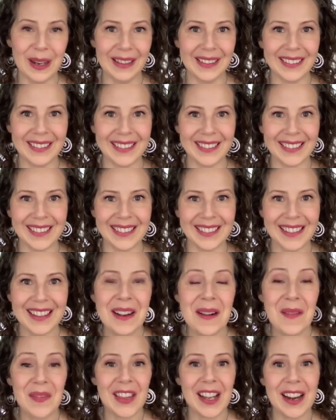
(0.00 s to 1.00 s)
that
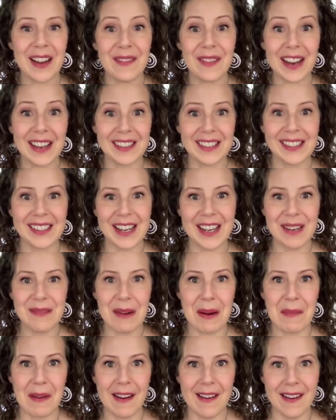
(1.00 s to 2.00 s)
if I say to
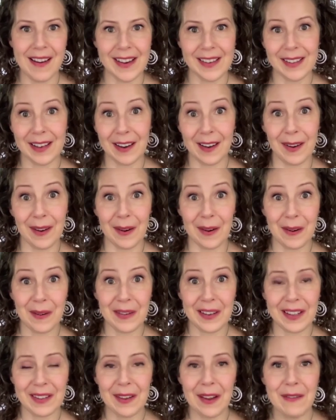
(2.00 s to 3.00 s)
my mind, I
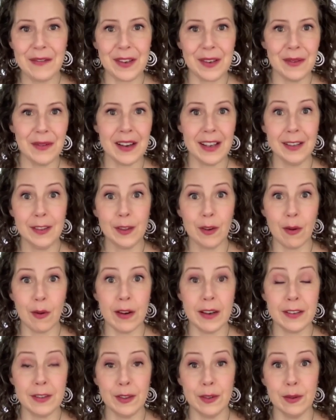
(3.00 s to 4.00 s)
already love you, it's
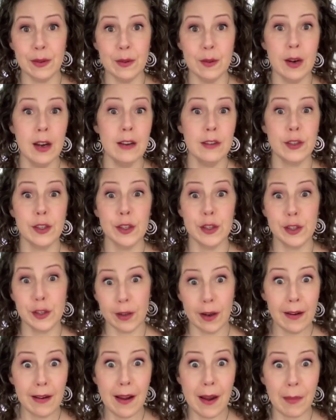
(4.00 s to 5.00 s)
going to
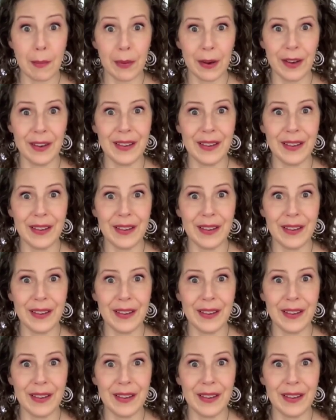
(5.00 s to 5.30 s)
shut up